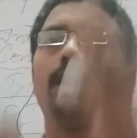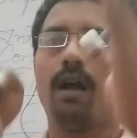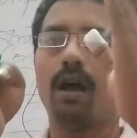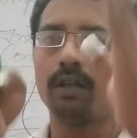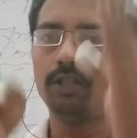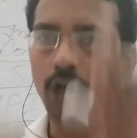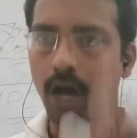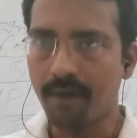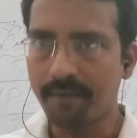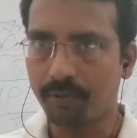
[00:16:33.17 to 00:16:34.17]
a
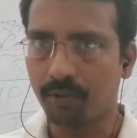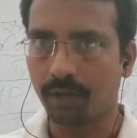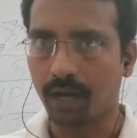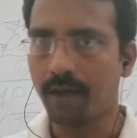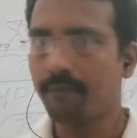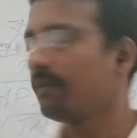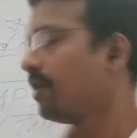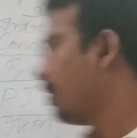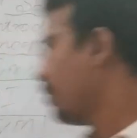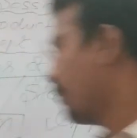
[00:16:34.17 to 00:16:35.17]
Java program
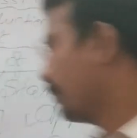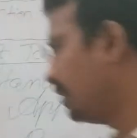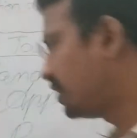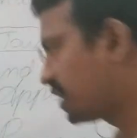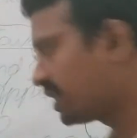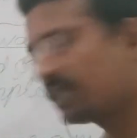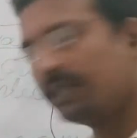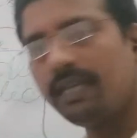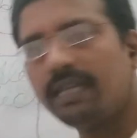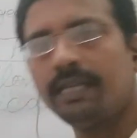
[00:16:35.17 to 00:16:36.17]
which is
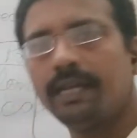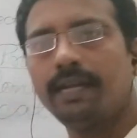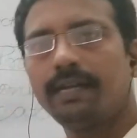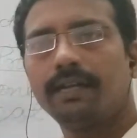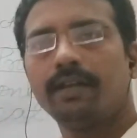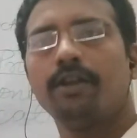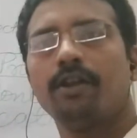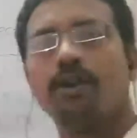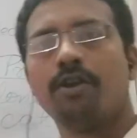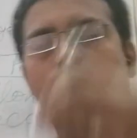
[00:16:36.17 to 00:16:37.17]
needed
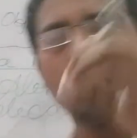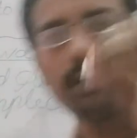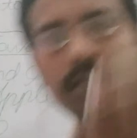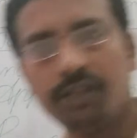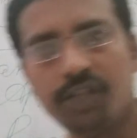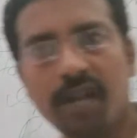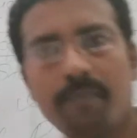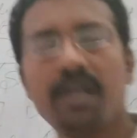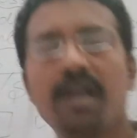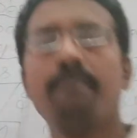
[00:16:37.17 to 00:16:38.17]
not a
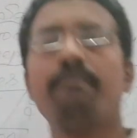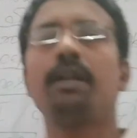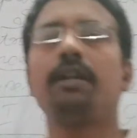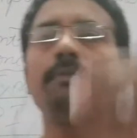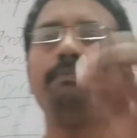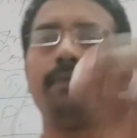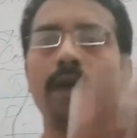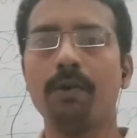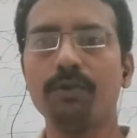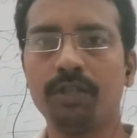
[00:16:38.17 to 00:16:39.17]
JVM but a
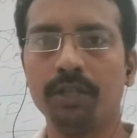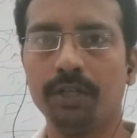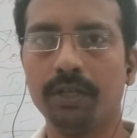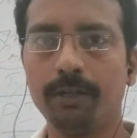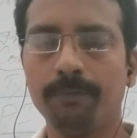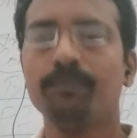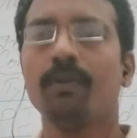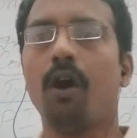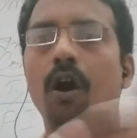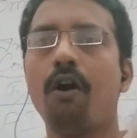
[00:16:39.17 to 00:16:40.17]
browser
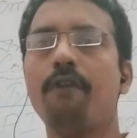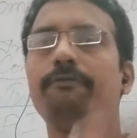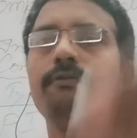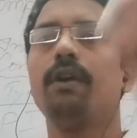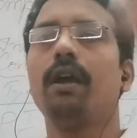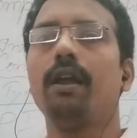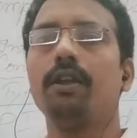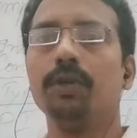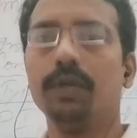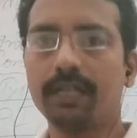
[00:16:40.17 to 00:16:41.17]
of
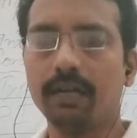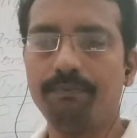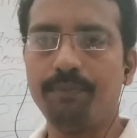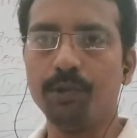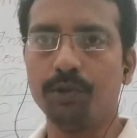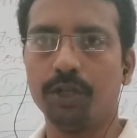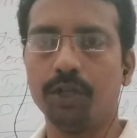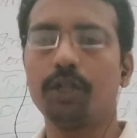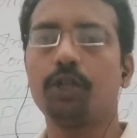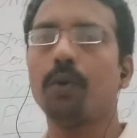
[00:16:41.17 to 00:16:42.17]
your
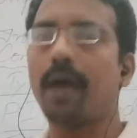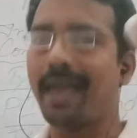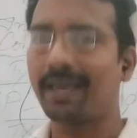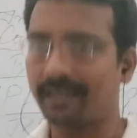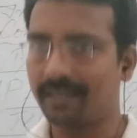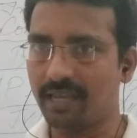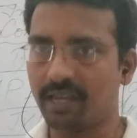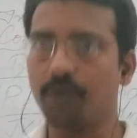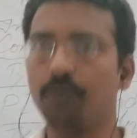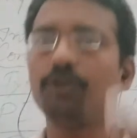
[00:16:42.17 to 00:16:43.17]
computer to
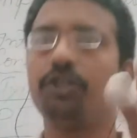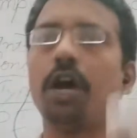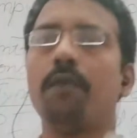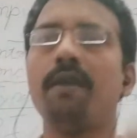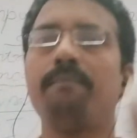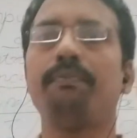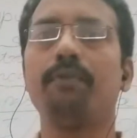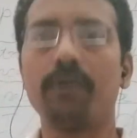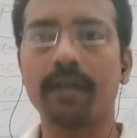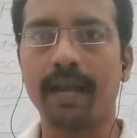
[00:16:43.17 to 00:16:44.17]
execute Java
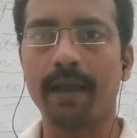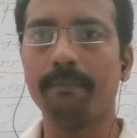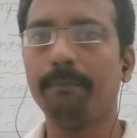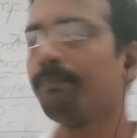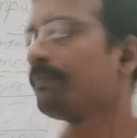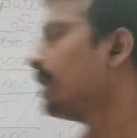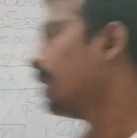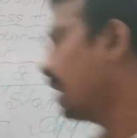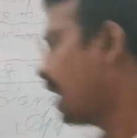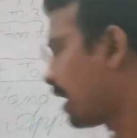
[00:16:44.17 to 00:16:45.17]
program
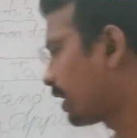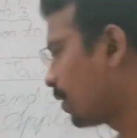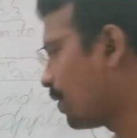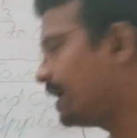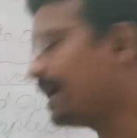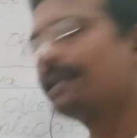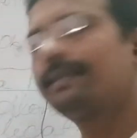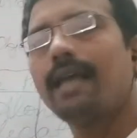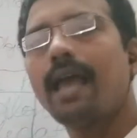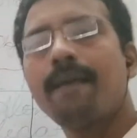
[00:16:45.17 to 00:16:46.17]
are called
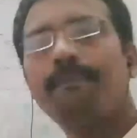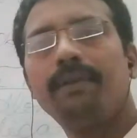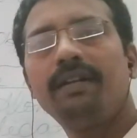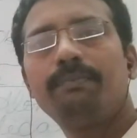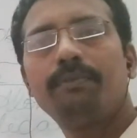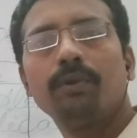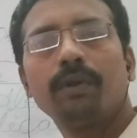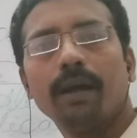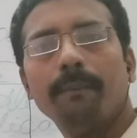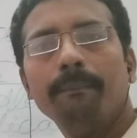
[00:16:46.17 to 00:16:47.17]
as applet
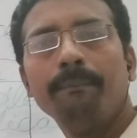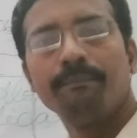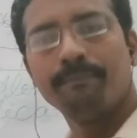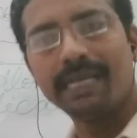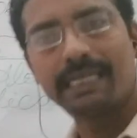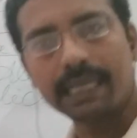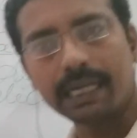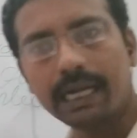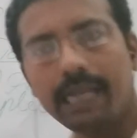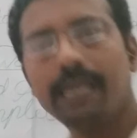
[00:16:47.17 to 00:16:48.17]
program.
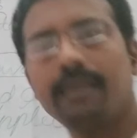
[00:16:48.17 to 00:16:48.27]
Basically,